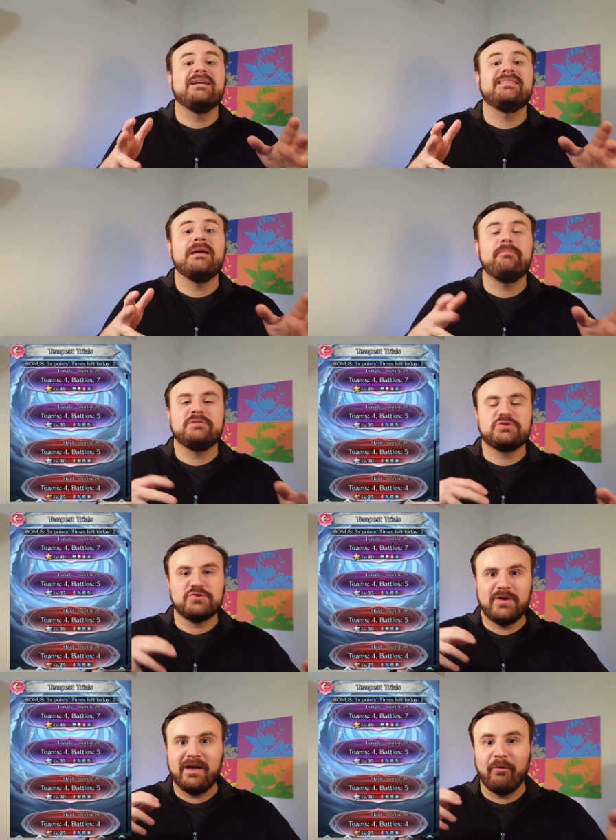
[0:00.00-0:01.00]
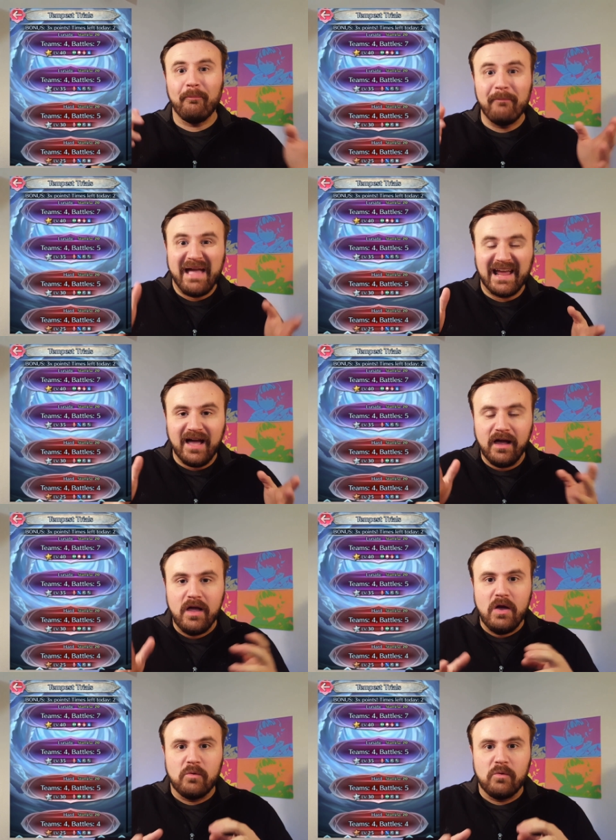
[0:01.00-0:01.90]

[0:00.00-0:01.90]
to be a Tempest Trial Mega